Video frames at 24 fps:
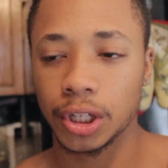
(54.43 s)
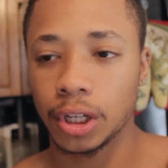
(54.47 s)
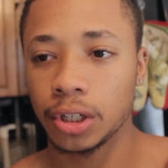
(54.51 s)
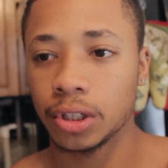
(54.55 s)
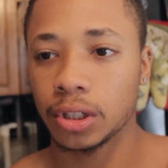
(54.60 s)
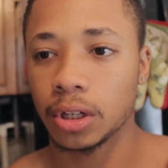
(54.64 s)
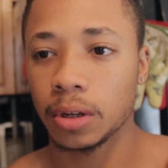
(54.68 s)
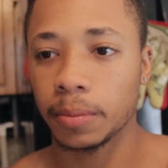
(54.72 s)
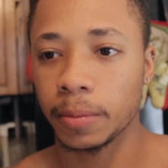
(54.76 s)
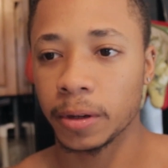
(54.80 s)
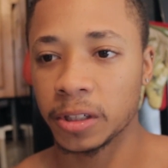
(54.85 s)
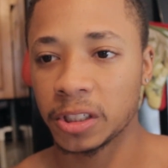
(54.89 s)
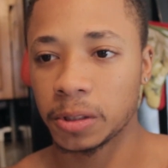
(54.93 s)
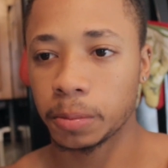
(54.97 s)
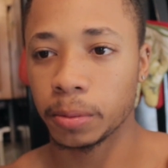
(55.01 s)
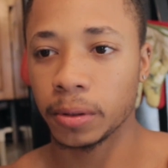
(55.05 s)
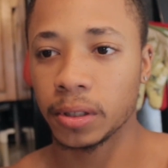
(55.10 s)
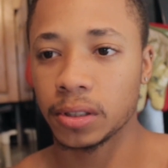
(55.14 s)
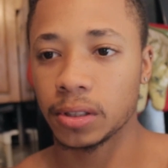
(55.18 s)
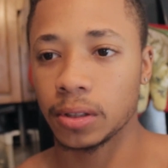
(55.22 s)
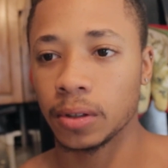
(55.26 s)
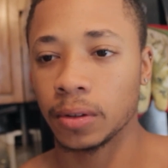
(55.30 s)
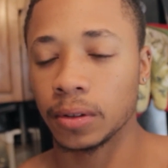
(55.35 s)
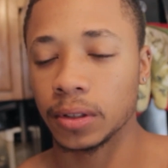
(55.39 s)
changing up my
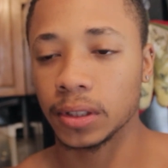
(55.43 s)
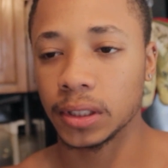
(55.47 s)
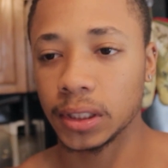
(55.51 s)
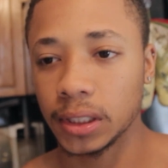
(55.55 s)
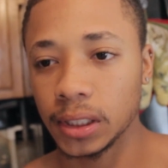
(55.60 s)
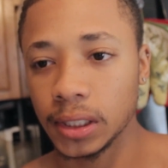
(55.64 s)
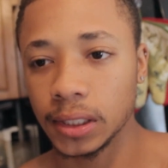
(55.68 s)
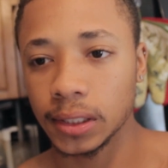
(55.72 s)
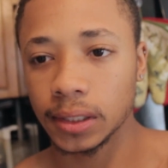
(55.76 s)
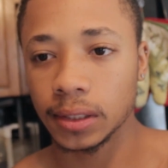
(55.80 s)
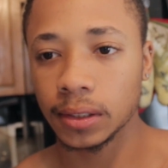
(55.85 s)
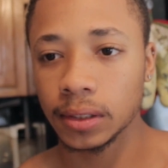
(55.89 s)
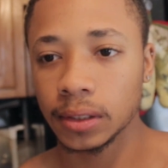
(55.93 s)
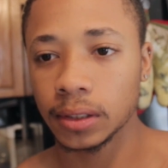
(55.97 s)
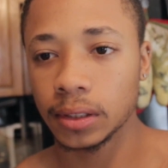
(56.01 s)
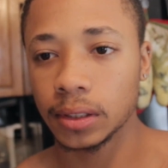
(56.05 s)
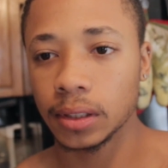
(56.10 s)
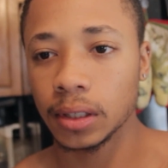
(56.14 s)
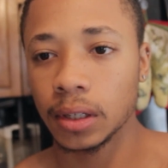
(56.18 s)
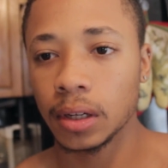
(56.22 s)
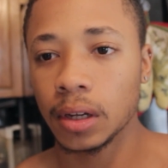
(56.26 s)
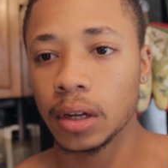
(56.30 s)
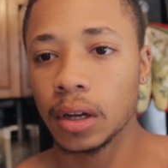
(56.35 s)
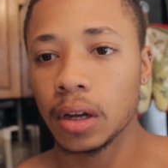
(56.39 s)
splits during the
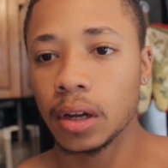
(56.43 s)
seasons.